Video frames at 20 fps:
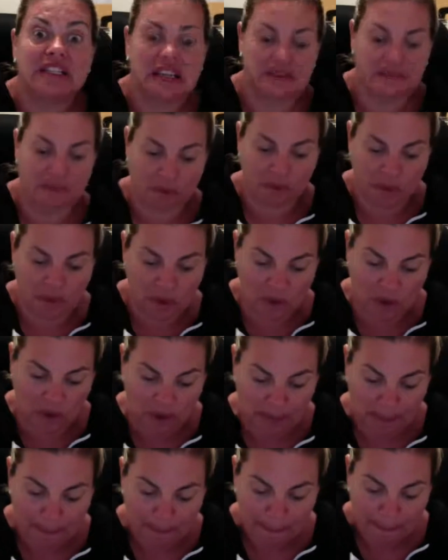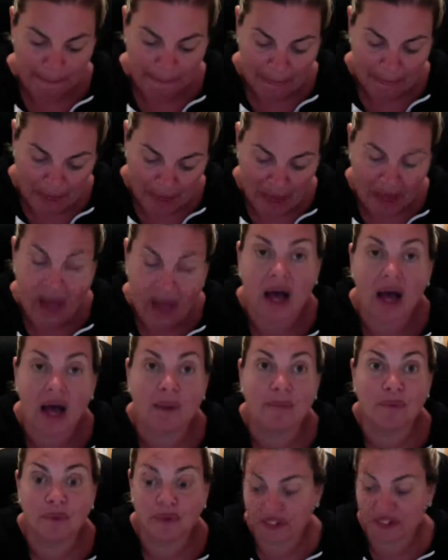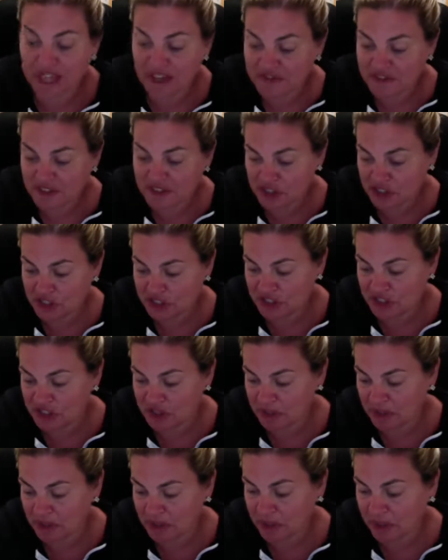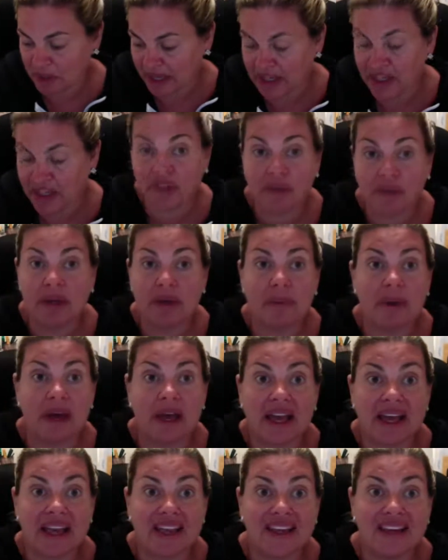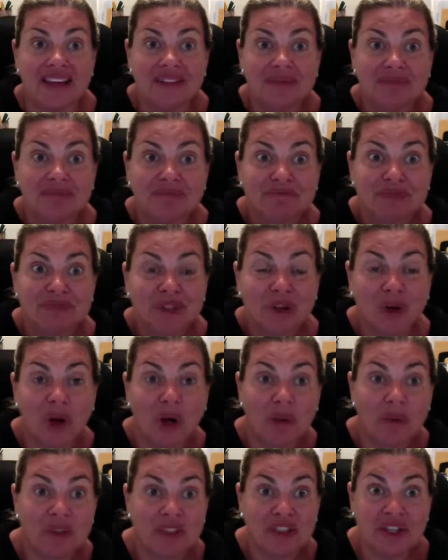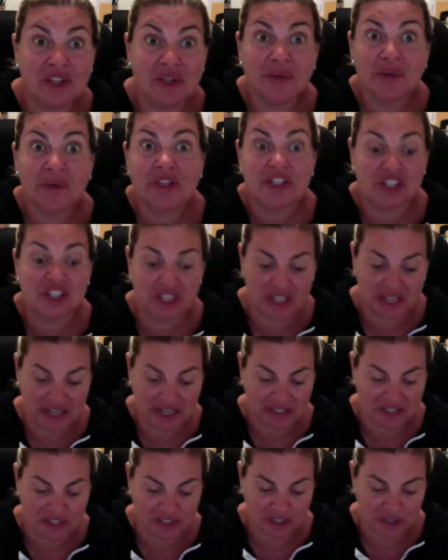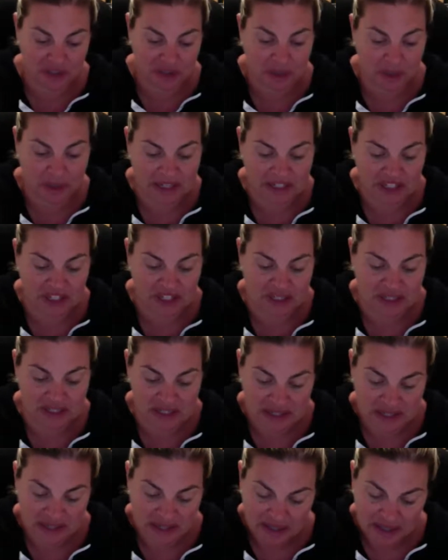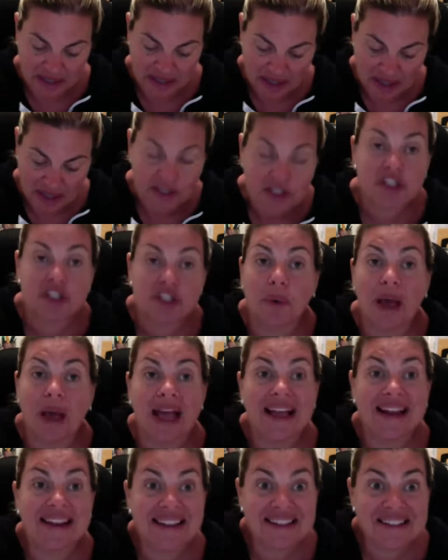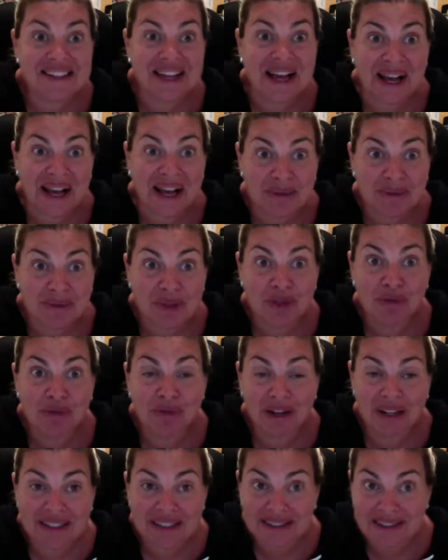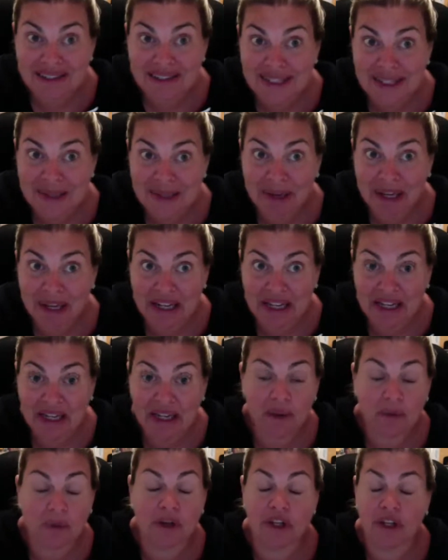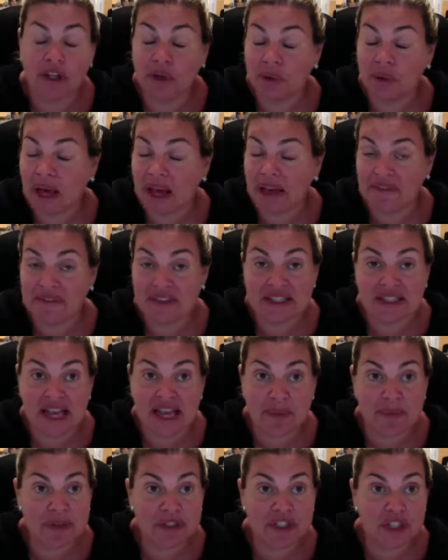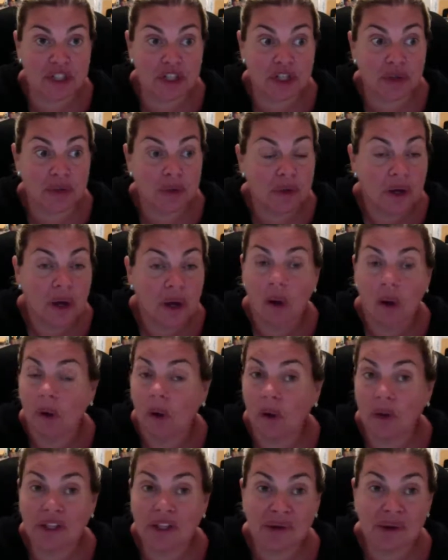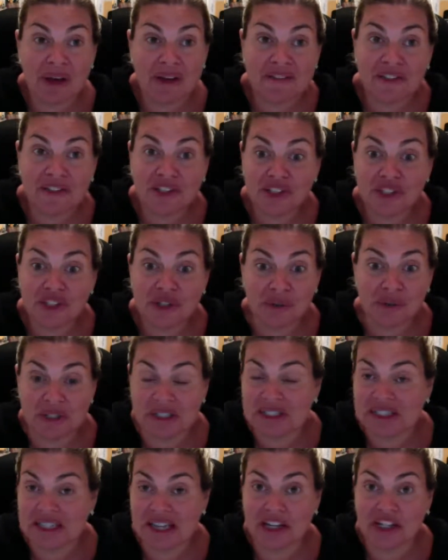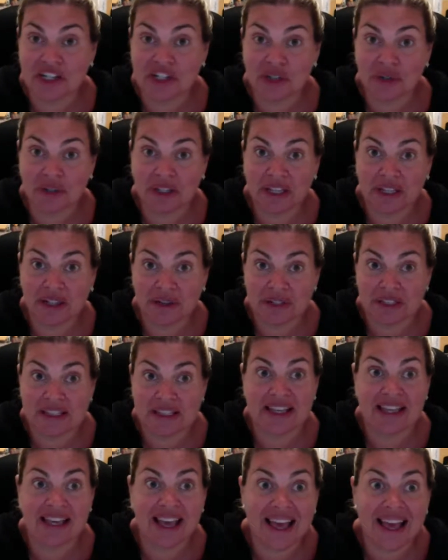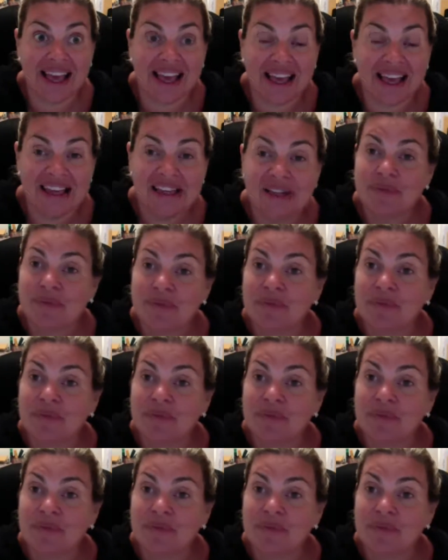gave you a call? Would love to just do a quick 3-way call with you and she could answer your questions. So anytime you run into somebody or you have this happen to you, all you have to do is text your leader and say, hey,